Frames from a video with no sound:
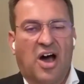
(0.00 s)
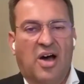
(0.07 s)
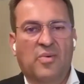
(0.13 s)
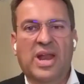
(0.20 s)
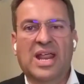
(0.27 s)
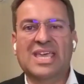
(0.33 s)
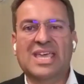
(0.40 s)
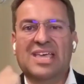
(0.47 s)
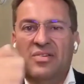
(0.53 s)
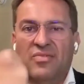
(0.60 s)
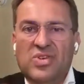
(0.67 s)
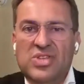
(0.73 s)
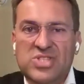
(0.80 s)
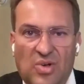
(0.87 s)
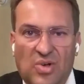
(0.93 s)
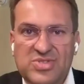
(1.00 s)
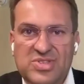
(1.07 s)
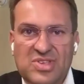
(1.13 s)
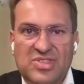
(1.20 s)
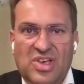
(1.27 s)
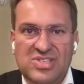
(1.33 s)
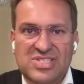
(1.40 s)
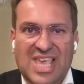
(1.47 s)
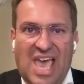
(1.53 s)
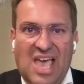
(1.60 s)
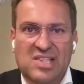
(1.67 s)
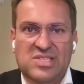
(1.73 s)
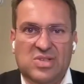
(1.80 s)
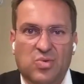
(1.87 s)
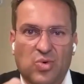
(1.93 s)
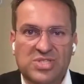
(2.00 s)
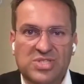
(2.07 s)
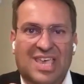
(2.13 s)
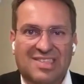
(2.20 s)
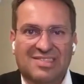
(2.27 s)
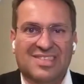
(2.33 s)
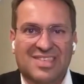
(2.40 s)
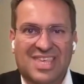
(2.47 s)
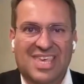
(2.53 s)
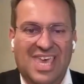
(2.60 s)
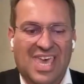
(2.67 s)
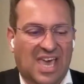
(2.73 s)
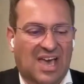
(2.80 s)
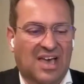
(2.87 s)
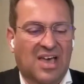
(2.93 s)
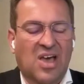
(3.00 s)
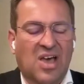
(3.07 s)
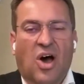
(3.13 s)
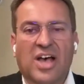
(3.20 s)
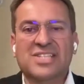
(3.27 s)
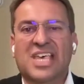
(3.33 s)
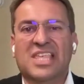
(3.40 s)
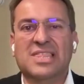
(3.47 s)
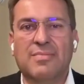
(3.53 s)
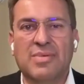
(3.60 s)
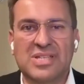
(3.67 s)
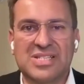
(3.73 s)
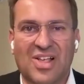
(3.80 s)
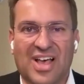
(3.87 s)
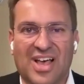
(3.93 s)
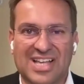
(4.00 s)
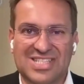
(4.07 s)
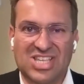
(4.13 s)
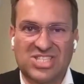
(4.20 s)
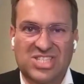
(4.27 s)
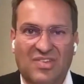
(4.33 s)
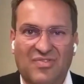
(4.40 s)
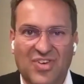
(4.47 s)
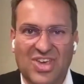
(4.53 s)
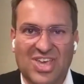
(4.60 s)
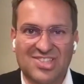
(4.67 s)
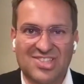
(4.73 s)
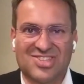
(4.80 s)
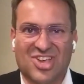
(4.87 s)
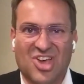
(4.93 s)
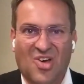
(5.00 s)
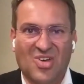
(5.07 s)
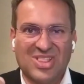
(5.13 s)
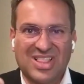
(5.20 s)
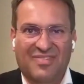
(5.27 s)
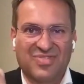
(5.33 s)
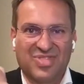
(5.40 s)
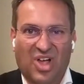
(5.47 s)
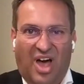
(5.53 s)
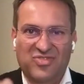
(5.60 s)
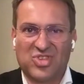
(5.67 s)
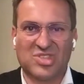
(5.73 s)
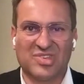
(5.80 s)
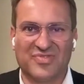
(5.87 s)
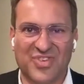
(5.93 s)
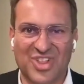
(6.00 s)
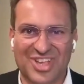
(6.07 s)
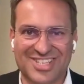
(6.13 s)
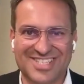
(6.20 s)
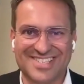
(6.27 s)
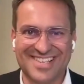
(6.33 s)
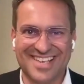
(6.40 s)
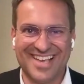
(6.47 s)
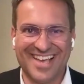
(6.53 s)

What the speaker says: when I get the results of those scans towards the end of the year, I see them as like a certificate to go live life to the fullest.